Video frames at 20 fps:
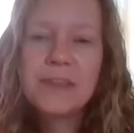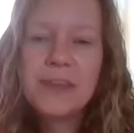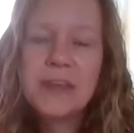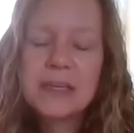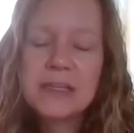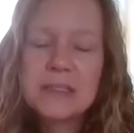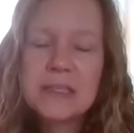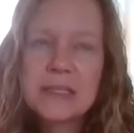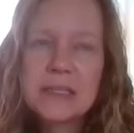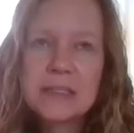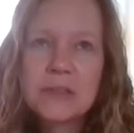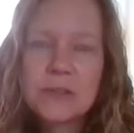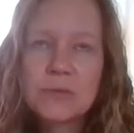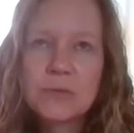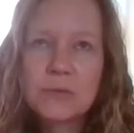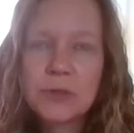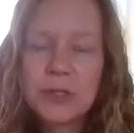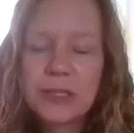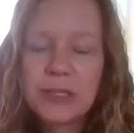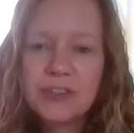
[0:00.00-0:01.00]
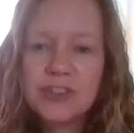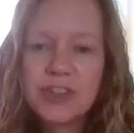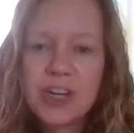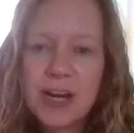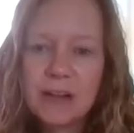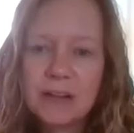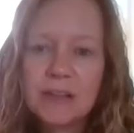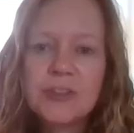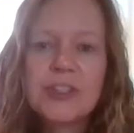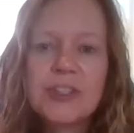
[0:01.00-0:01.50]
things that's really
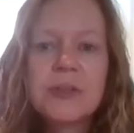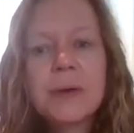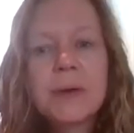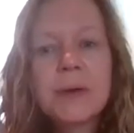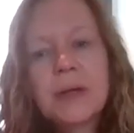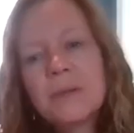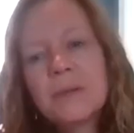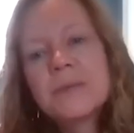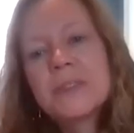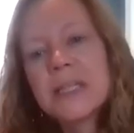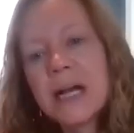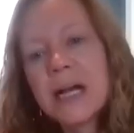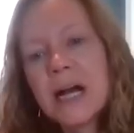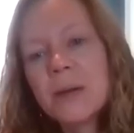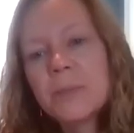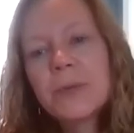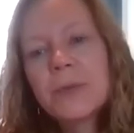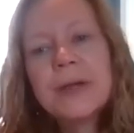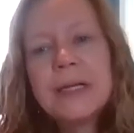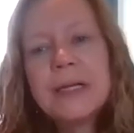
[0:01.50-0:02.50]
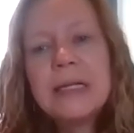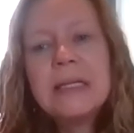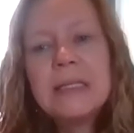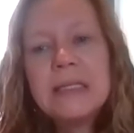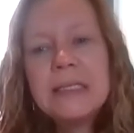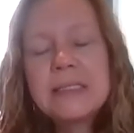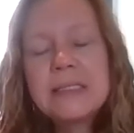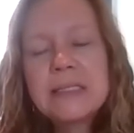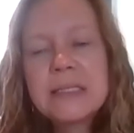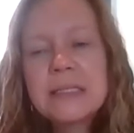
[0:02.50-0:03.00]
challenging when it comes to operating
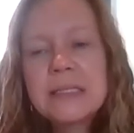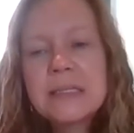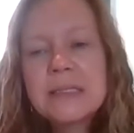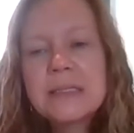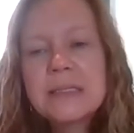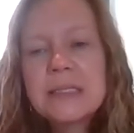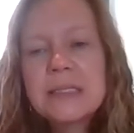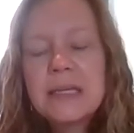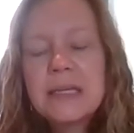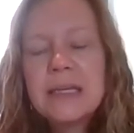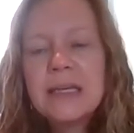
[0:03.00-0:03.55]
leases